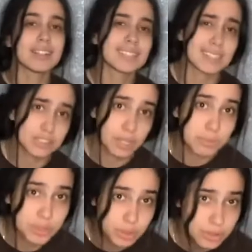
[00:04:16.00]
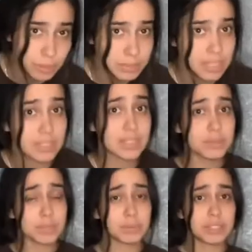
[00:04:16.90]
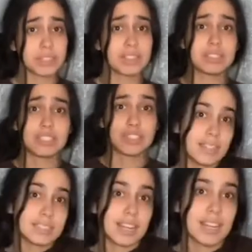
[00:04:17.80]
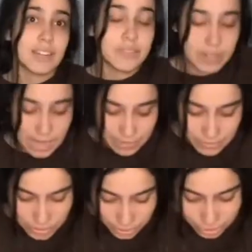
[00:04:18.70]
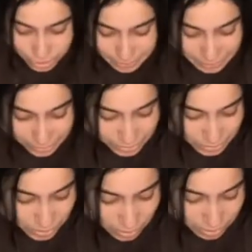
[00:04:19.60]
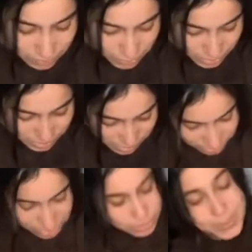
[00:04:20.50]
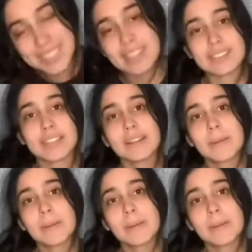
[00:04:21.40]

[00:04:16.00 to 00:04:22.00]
like a dumpster or something and it was in really good condition. Like, I haven't touched my other guitar ever since. So this is what it sounds like.